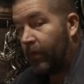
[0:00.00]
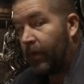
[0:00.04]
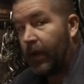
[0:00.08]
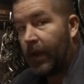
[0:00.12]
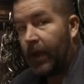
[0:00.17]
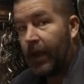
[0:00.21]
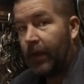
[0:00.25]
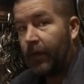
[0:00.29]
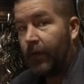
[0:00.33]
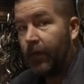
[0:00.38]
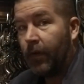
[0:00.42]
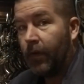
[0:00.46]

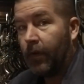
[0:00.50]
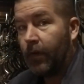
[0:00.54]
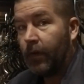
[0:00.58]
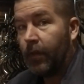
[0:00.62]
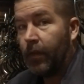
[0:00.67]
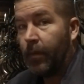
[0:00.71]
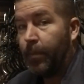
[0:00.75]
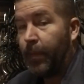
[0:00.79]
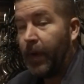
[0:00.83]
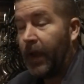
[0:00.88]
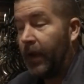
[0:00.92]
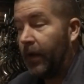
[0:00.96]
it took
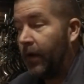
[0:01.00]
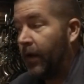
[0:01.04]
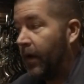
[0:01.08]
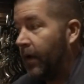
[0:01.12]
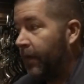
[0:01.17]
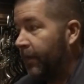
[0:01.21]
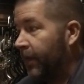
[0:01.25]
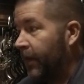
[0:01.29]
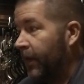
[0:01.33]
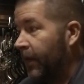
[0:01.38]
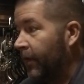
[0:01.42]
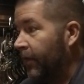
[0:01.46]
the paint
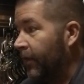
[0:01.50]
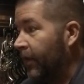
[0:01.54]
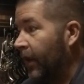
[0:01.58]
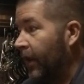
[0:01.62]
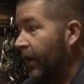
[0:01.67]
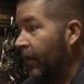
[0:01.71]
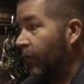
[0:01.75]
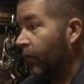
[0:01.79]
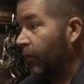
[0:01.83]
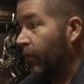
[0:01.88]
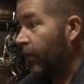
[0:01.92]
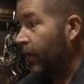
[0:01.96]
off of this
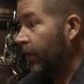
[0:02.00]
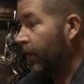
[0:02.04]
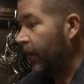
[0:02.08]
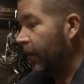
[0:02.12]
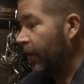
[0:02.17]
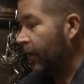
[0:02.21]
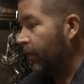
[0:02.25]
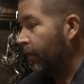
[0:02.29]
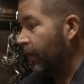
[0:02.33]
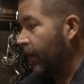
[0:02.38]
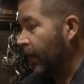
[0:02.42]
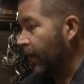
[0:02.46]
thing
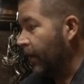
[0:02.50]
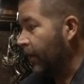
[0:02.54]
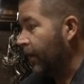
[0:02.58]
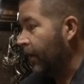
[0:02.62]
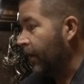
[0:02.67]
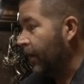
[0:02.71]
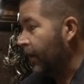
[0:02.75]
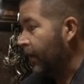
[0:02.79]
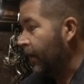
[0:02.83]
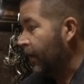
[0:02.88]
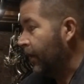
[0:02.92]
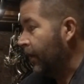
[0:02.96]
really quick.
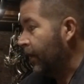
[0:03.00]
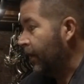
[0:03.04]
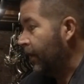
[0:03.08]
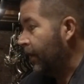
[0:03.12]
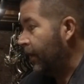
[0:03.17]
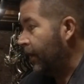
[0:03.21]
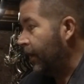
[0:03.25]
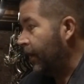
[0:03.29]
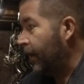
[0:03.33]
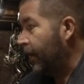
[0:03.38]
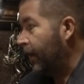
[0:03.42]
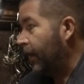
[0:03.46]

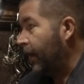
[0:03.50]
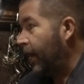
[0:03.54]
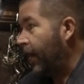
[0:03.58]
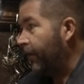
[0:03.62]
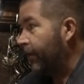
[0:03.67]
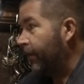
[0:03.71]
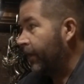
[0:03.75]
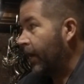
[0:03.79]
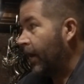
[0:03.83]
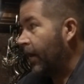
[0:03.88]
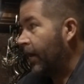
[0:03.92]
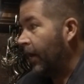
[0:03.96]

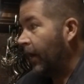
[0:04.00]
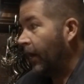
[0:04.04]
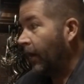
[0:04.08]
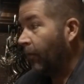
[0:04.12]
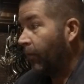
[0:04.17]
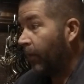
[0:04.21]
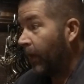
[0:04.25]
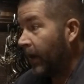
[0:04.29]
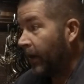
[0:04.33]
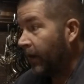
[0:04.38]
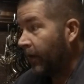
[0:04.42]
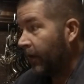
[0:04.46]
I've got a
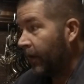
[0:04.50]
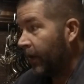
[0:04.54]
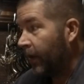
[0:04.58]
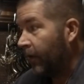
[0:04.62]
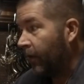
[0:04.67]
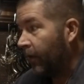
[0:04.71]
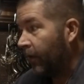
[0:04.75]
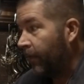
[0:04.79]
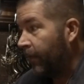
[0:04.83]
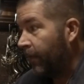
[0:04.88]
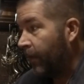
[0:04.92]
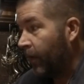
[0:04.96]

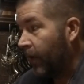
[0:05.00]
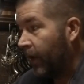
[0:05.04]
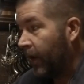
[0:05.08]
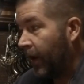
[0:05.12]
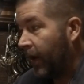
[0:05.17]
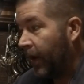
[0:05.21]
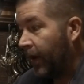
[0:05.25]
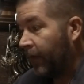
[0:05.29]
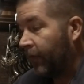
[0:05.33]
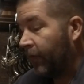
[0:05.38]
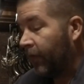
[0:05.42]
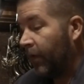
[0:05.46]
regulator for it.
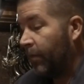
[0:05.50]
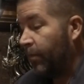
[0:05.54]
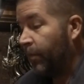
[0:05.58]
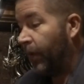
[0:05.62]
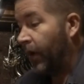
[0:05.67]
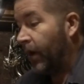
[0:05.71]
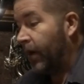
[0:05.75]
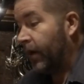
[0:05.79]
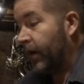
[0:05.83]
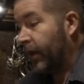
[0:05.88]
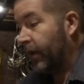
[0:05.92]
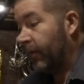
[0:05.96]
I actually
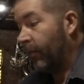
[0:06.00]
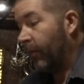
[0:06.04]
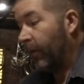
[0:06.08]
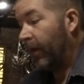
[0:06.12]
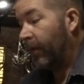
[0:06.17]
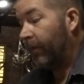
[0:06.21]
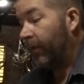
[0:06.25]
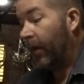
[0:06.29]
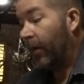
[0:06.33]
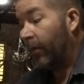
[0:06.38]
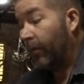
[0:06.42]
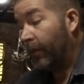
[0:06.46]
bought it
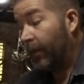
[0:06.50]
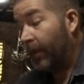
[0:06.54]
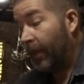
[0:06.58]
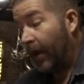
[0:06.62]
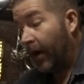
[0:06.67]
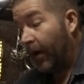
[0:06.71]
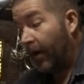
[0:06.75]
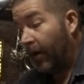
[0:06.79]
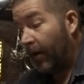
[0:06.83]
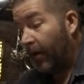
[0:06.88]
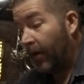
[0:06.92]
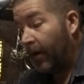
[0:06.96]
whenever I was
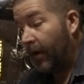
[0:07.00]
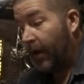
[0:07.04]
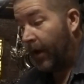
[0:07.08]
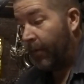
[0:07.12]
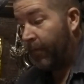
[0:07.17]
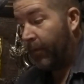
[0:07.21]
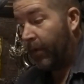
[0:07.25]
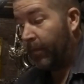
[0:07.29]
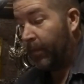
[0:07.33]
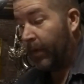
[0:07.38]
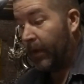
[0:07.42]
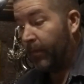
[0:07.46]
there.
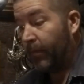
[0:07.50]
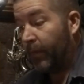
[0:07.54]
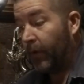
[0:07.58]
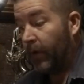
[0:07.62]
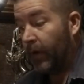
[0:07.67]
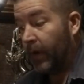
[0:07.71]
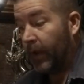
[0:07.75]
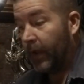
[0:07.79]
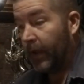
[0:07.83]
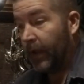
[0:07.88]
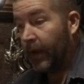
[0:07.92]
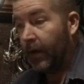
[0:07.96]
I'm going to be
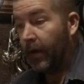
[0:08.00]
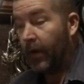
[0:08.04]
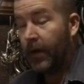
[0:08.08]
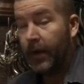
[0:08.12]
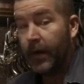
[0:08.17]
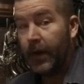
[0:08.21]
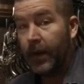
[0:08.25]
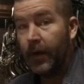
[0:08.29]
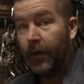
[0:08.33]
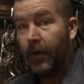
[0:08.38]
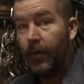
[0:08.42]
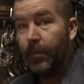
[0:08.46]
putting it
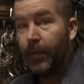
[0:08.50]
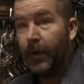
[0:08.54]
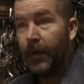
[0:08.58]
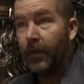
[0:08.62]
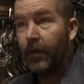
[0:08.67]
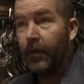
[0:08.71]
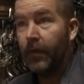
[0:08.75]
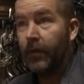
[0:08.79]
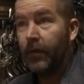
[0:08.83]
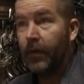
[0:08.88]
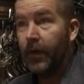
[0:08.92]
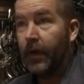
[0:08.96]
on here
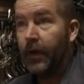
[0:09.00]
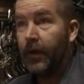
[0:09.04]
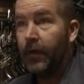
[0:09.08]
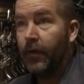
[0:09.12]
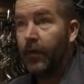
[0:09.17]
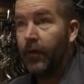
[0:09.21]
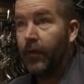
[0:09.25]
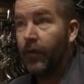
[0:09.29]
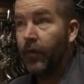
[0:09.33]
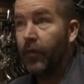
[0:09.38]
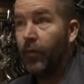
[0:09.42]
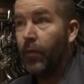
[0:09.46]
because
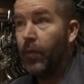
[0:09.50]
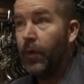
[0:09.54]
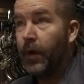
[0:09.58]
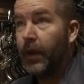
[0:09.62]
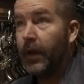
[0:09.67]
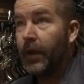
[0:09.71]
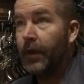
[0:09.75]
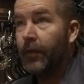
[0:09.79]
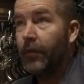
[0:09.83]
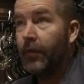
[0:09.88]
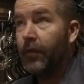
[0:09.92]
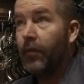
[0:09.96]

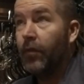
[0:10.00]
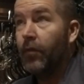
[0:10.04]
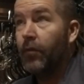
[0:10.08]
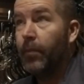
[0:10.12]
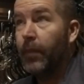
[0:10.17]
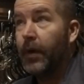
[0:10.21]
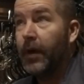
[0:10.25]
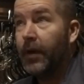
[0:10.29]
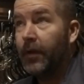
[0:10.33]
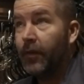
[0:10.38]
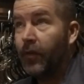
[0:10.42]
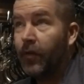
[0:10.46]
120 is too
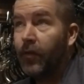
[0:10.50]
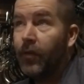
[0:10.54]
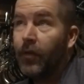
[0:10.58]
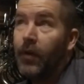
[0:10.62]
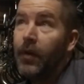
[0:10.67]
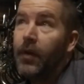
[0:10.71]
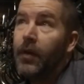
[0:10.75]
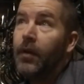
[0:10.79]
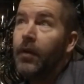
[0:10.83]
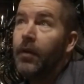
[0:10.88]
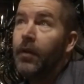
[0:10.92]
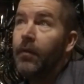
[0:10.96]
much
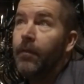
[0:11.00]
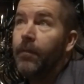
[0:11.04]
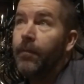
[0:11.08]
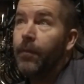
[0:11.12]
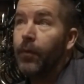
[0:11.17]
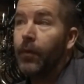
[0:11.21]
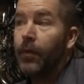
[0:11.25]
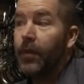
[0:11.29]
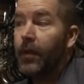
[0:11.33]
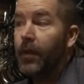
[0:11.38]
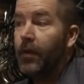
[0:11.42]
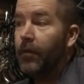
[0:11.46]

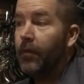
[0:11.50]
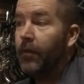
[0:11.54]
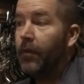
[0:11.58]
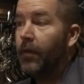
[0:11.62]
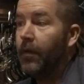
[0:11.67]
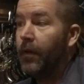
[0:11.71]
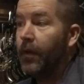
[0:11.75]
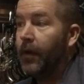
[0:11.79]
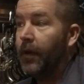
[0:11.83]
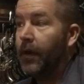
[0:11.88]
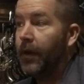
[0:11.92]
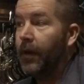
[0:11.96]
for
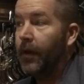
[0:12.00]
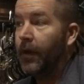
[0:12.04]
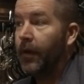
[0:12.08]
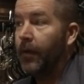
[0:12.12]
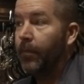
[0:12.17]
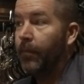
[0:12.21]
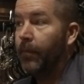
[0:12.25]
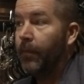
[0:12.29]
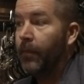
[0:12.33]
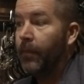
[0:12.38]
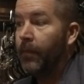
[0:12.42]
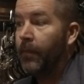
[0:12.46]
this.
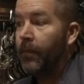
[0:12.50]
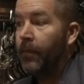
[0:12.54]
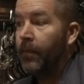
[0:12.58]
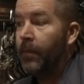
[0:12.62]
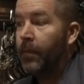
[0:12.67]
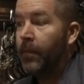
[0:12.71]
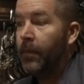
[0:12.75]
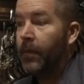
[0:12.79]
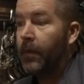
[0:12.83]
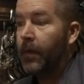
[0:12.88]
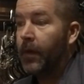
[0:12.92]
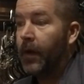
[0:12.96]

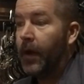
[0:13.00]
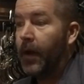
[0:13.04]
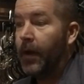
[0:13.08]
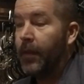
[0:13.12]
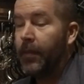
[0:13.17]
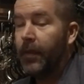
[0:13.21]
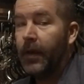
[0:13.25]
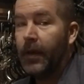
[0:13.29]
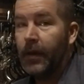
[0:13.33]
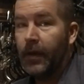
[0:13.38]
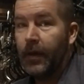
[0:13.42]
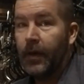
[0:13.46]
I
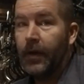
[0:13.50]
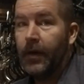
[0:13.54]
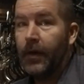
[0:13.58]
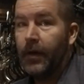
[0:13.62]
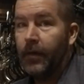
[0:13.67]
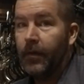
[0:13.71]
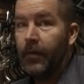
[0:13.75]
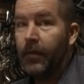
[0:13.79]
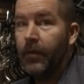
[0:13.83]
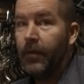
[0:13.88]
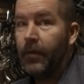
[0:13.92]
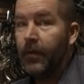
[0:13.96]
think
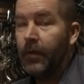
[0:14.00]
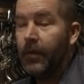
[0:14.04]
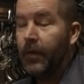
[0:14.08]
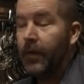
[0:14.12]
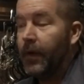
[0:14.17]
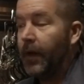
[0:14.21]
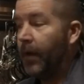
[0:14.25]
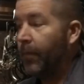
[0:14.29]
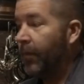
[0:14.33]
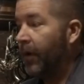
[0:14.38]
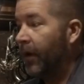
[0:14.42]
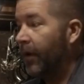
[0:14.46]
I'm
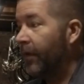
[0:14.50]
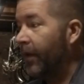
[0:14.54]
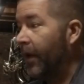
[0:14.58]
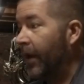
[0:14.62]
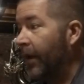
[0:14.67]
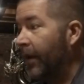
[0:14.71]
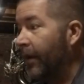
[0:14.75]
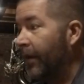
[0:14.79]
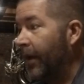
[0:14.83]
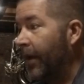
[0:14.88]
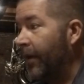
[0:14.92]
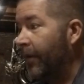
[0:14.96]
going to
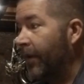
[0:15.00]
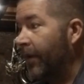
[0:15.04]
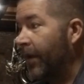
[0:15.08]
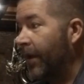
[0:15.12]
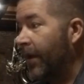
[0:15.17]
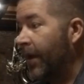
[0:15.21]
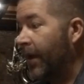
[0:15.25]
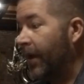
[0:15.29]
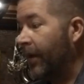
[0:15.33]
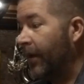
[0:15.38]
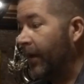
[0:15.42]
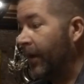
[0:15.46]
take it down to
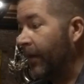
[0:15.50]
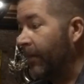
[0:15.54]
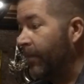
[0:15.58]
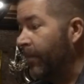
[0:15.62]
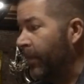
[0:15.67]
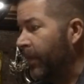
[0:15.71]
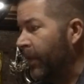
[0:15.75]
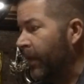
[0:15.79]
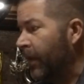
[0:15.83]
90.